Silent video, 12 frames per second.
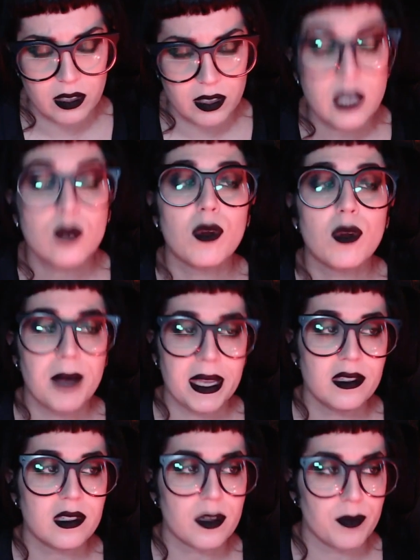it
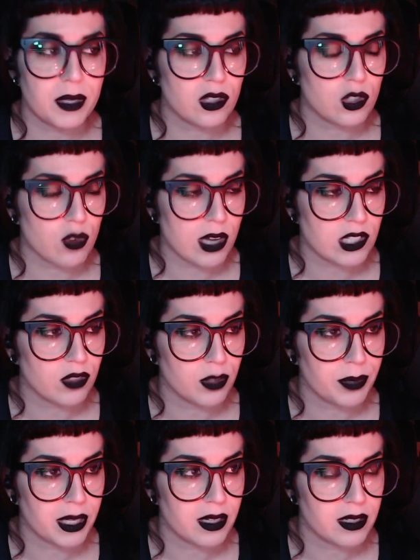remains a bit stressful
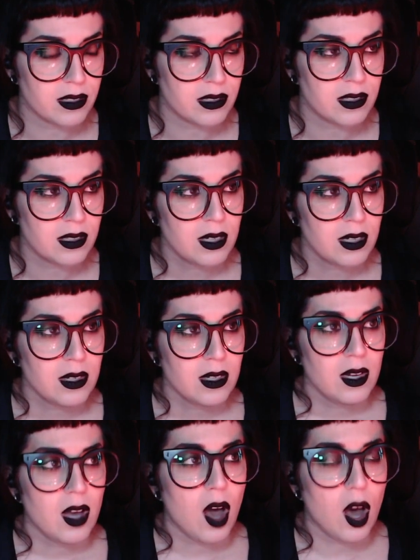because
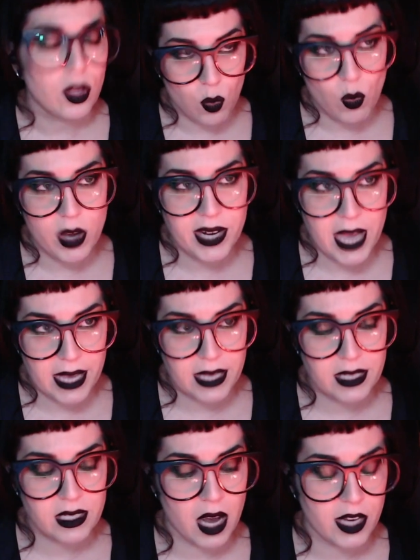on the one
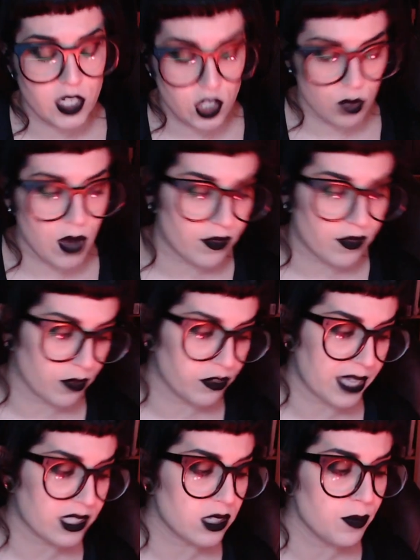hand, I do have the
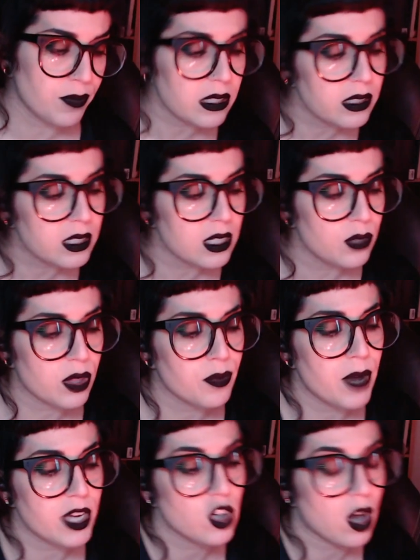flexibility with
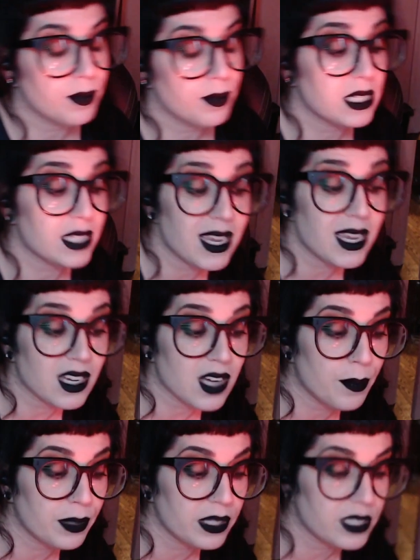my job to take a
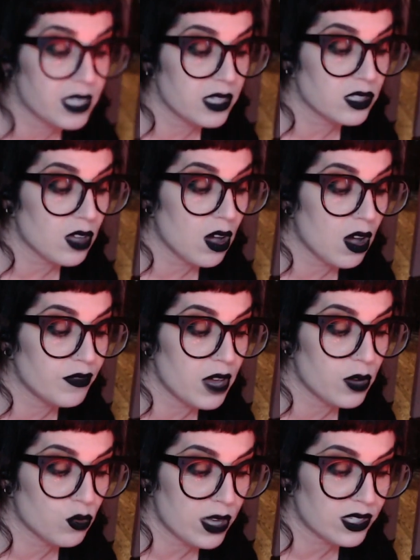couple of days off
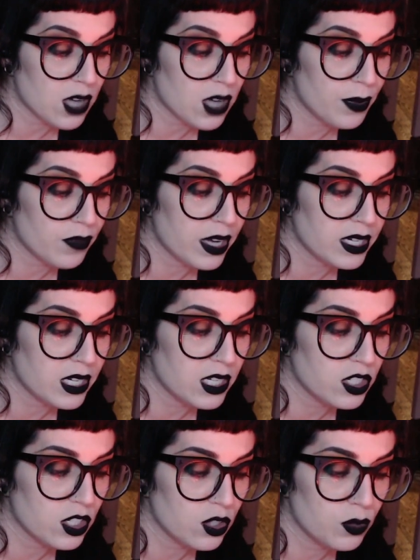and rest up if I need
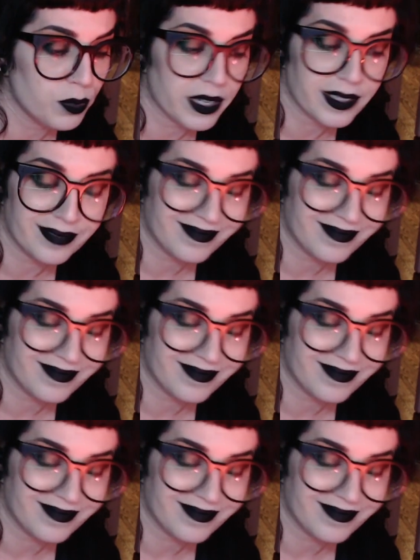to, but